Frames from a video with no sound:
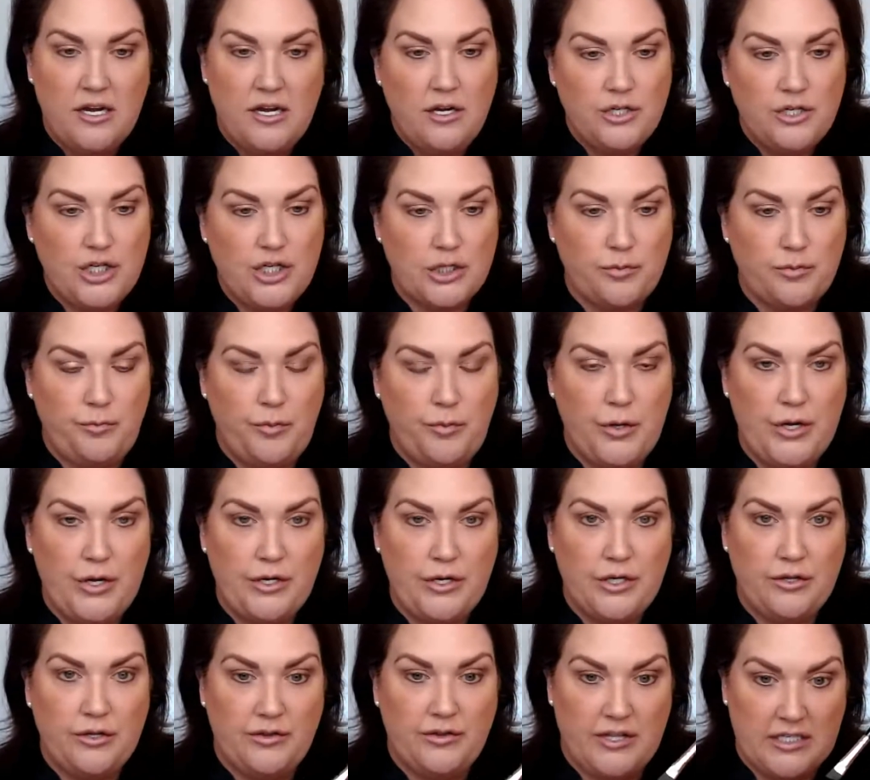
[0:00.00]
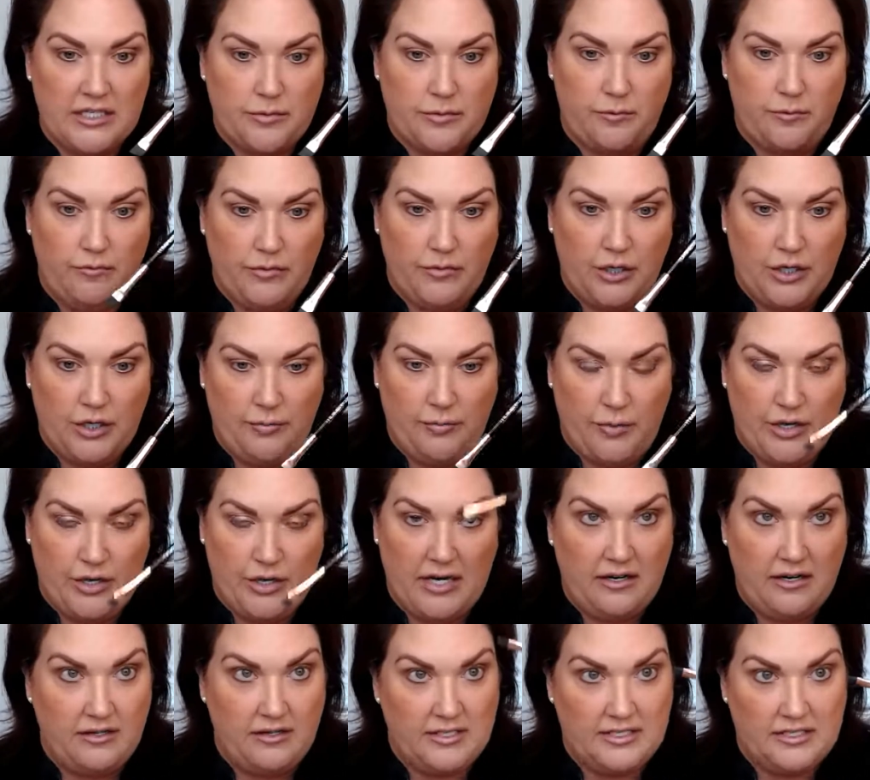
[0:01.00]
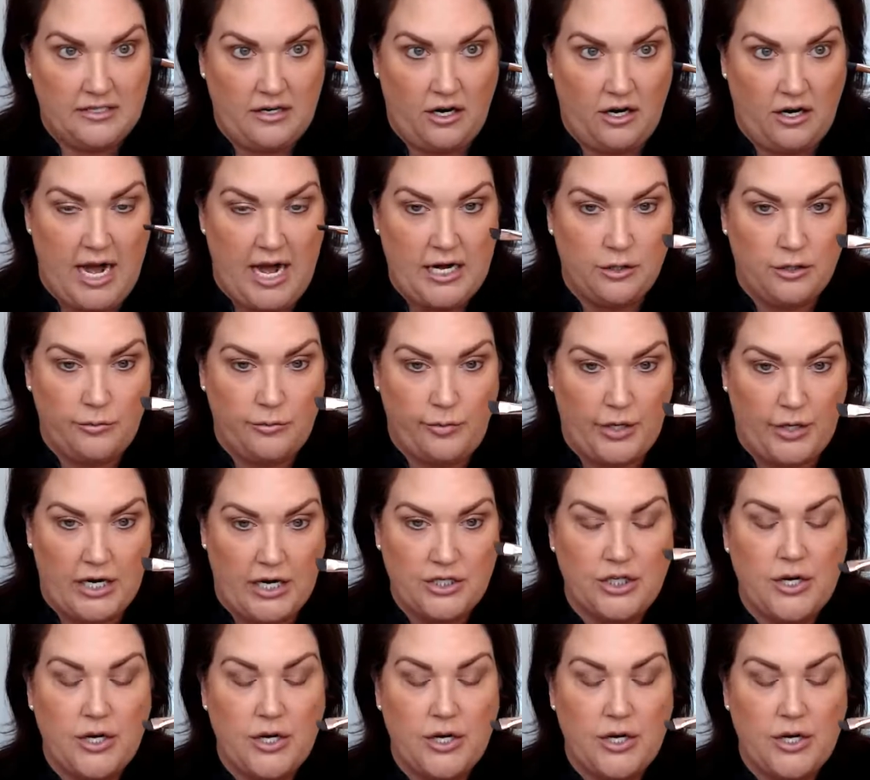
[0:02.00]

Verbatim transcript: Just put this. You can put it. This is our angled brush.